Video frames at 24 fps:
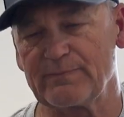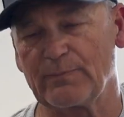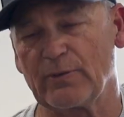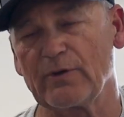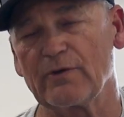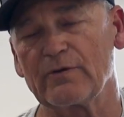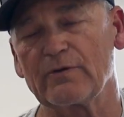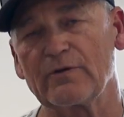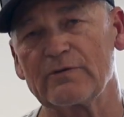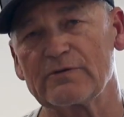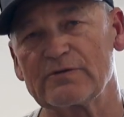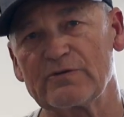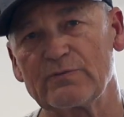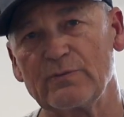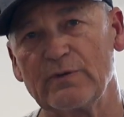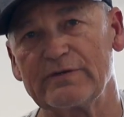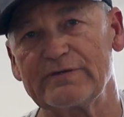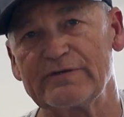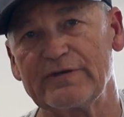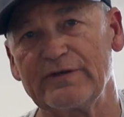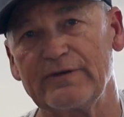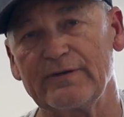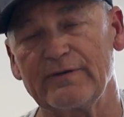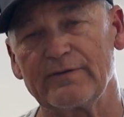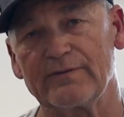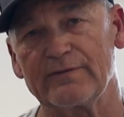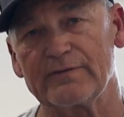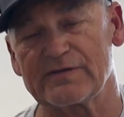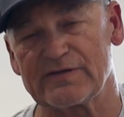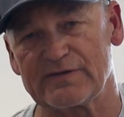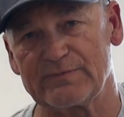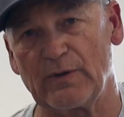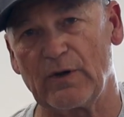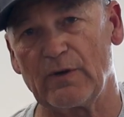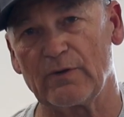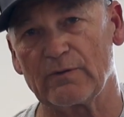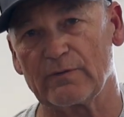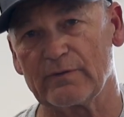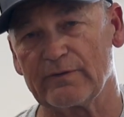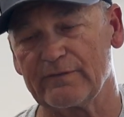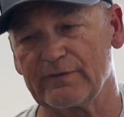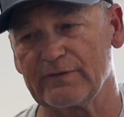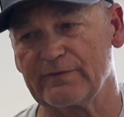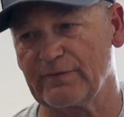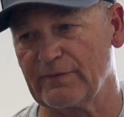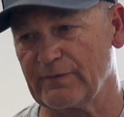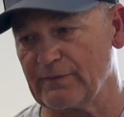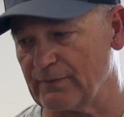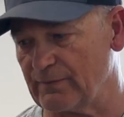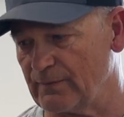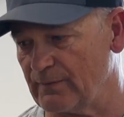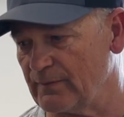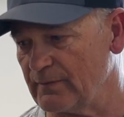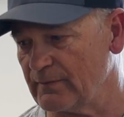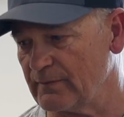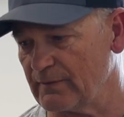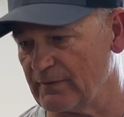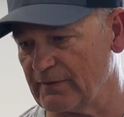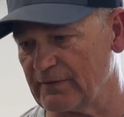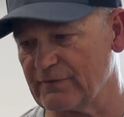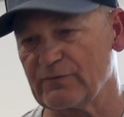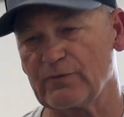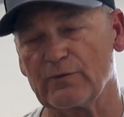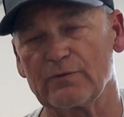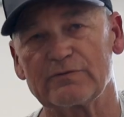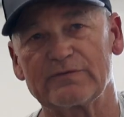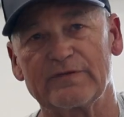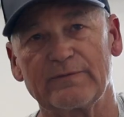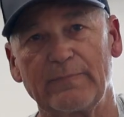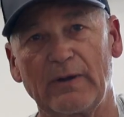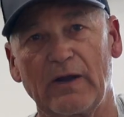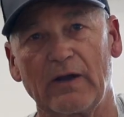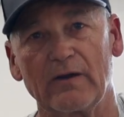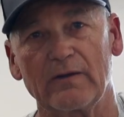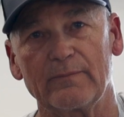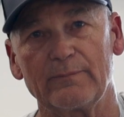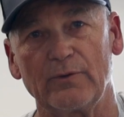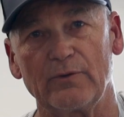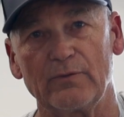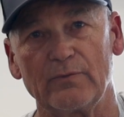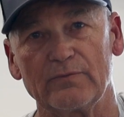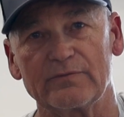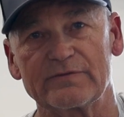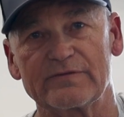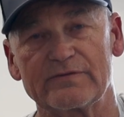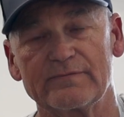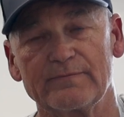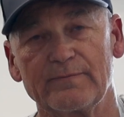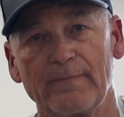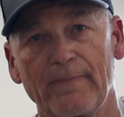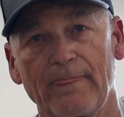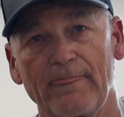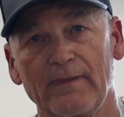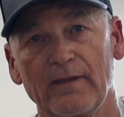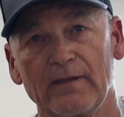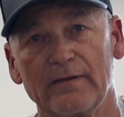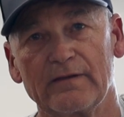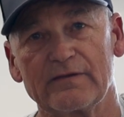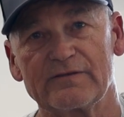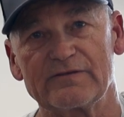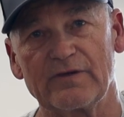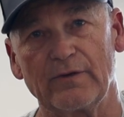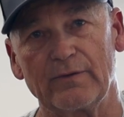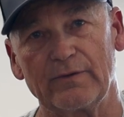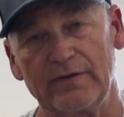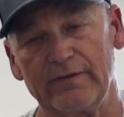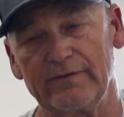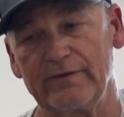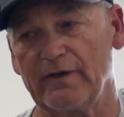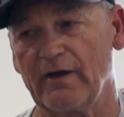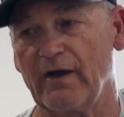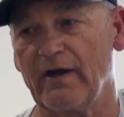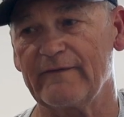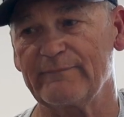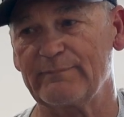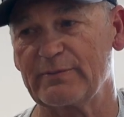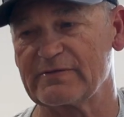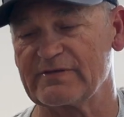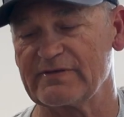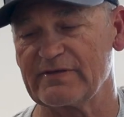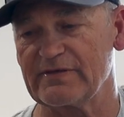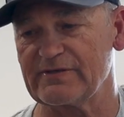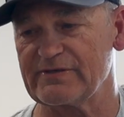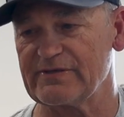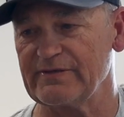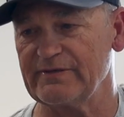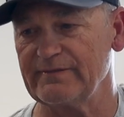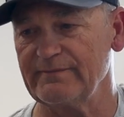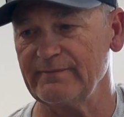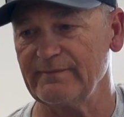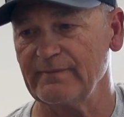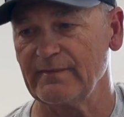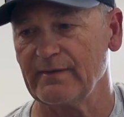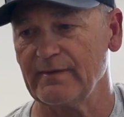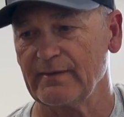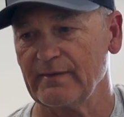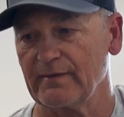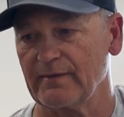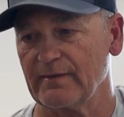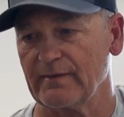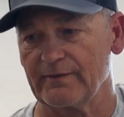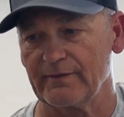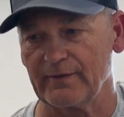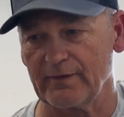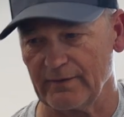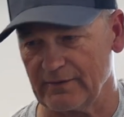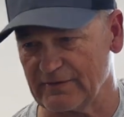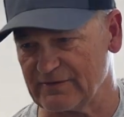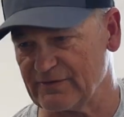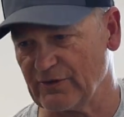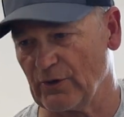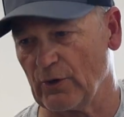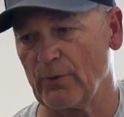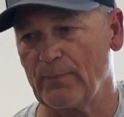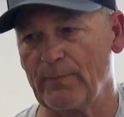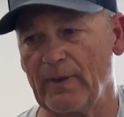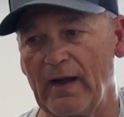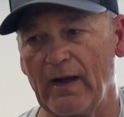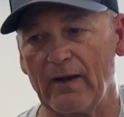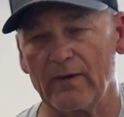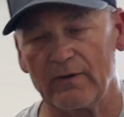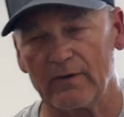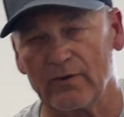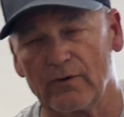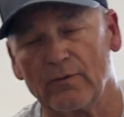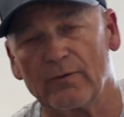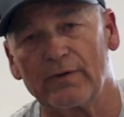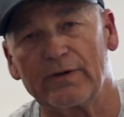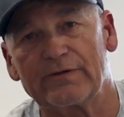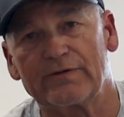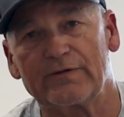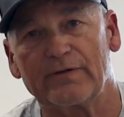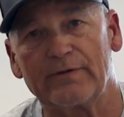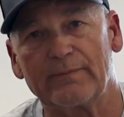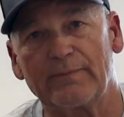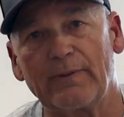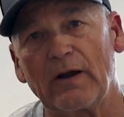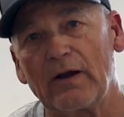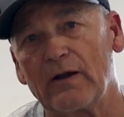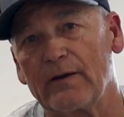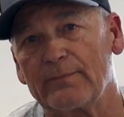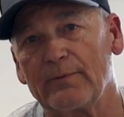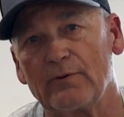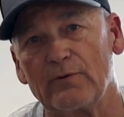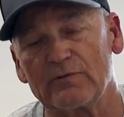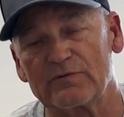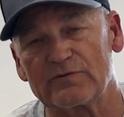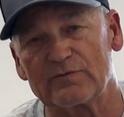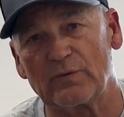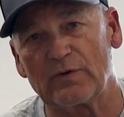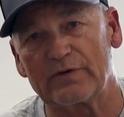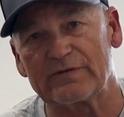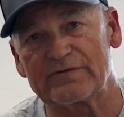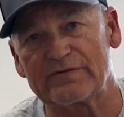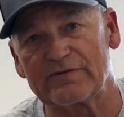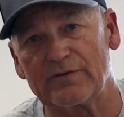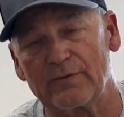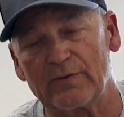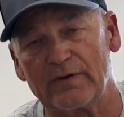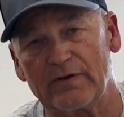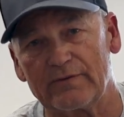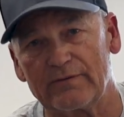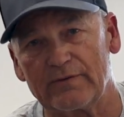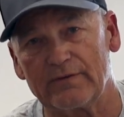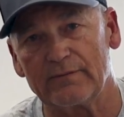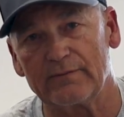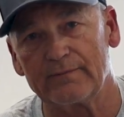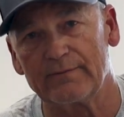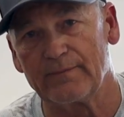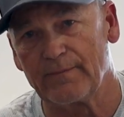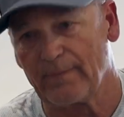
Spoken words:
Perco switch here, the smaller of the 2, controls the power poles. So in the off position, there is no power going to the power poles whatsoever.